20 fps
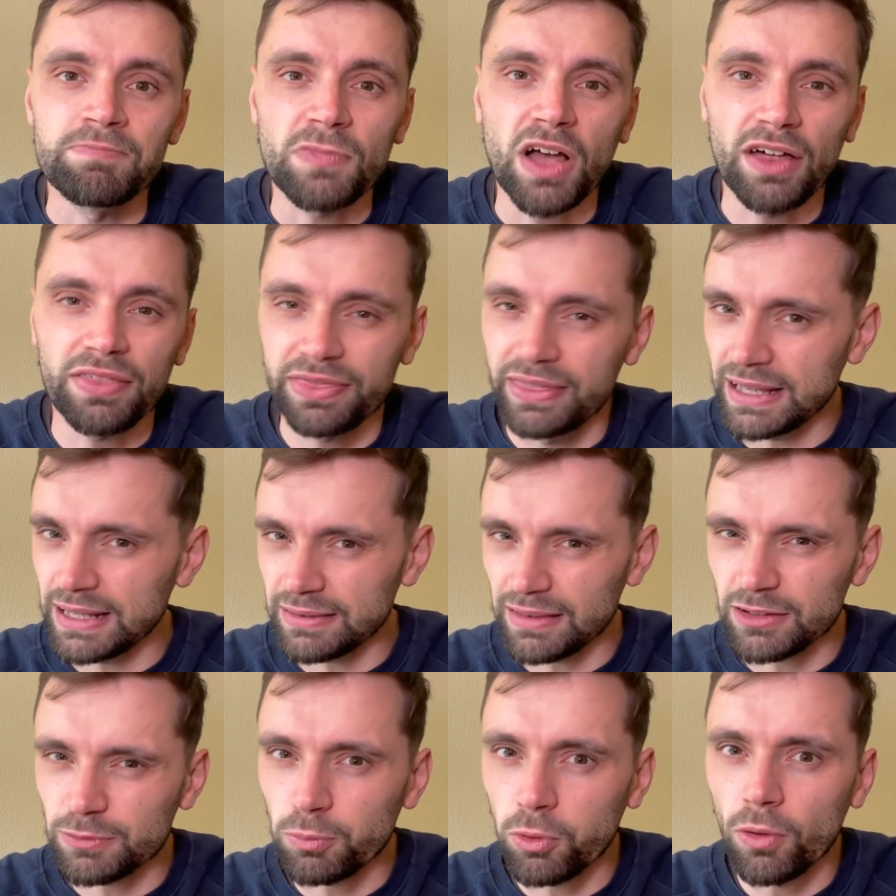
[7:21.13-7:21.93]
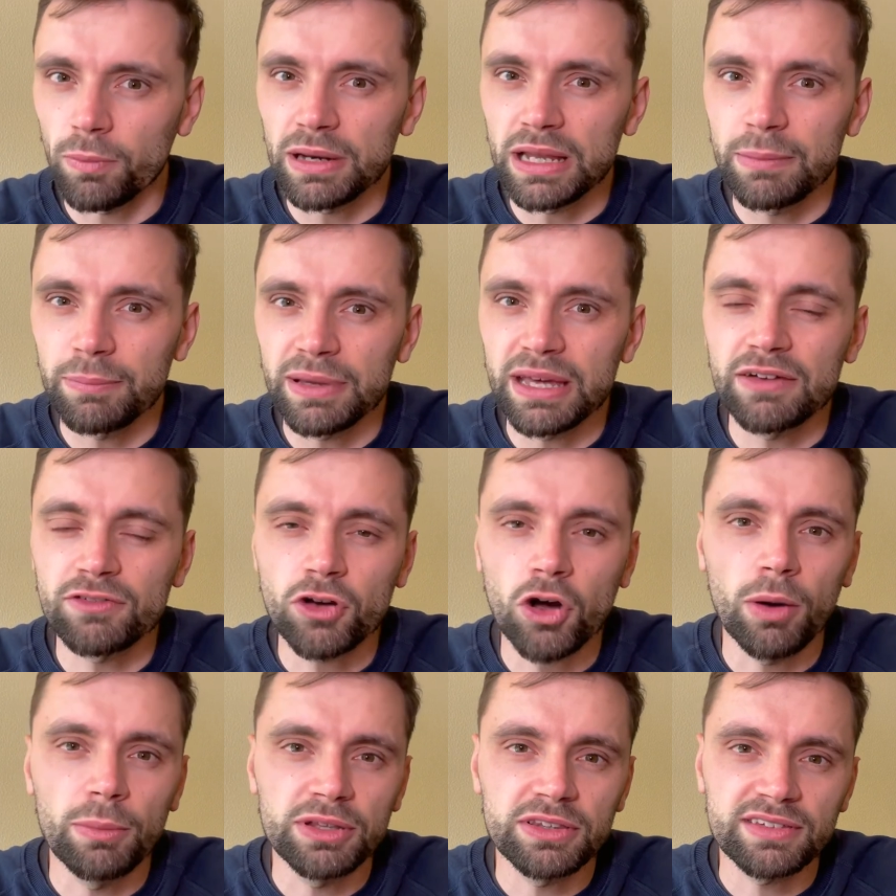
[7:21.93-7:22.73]
I think there's probably a bit of
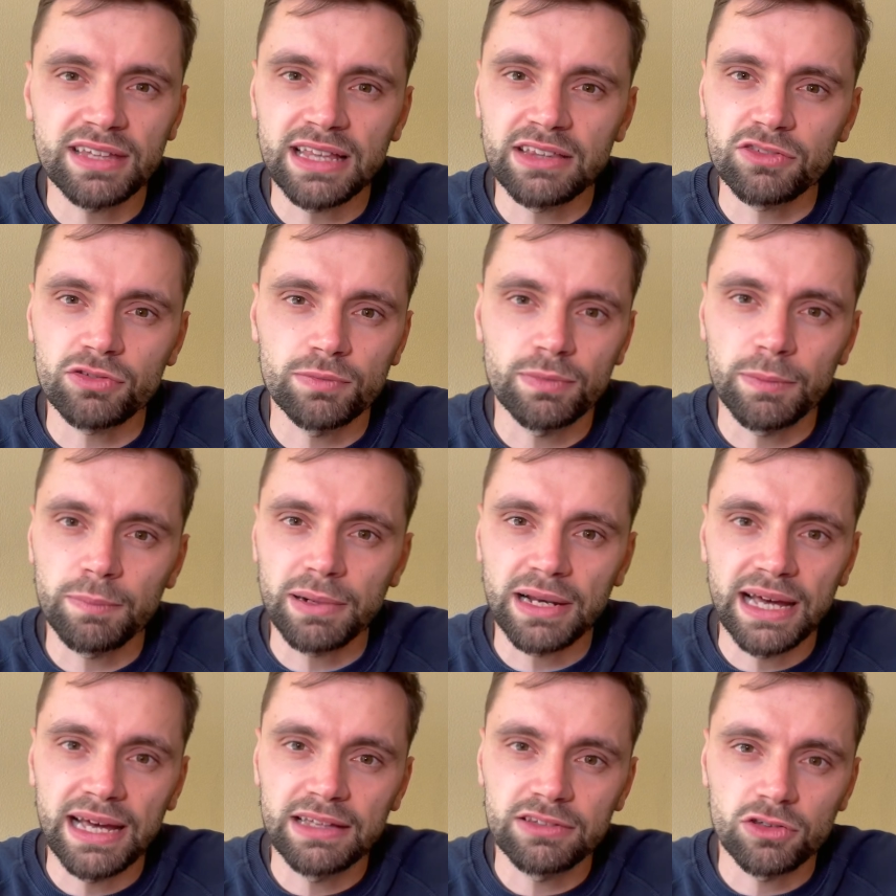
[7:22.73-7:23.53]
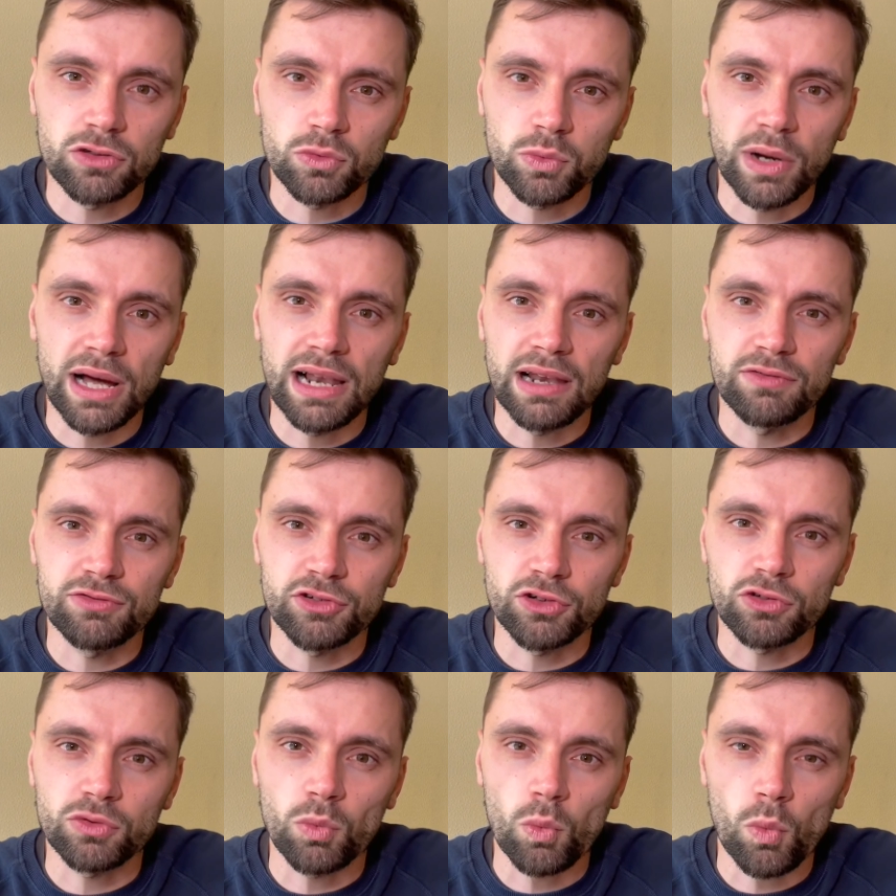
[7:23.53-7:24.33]
common sense from the players as well of
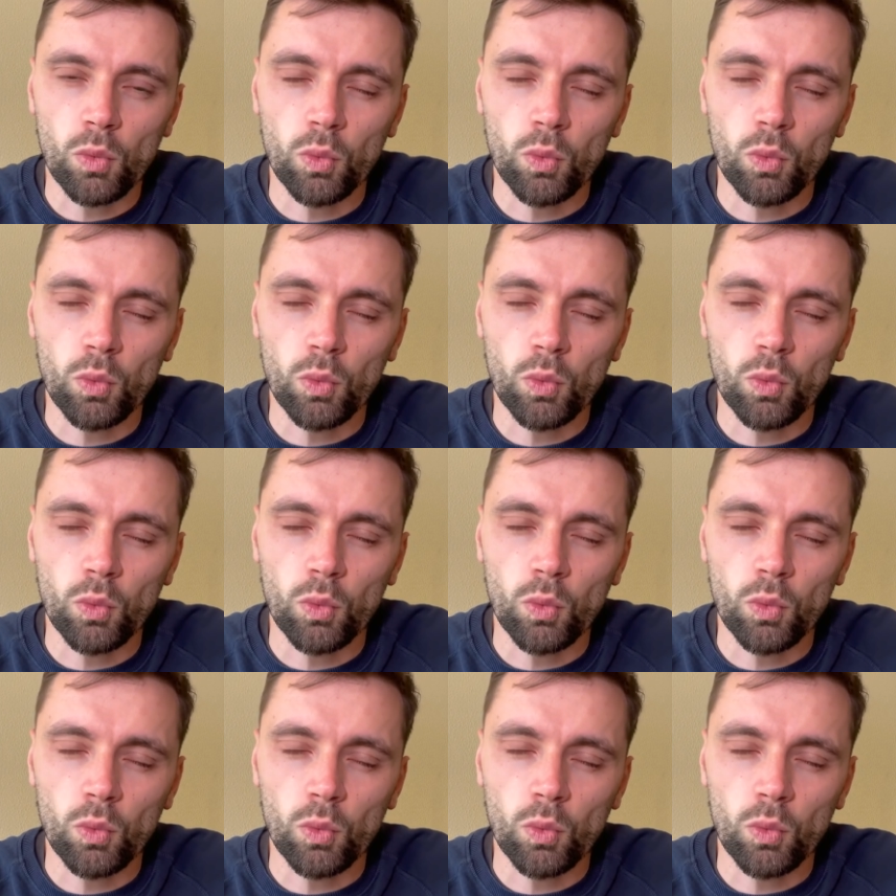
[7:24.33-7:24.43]
just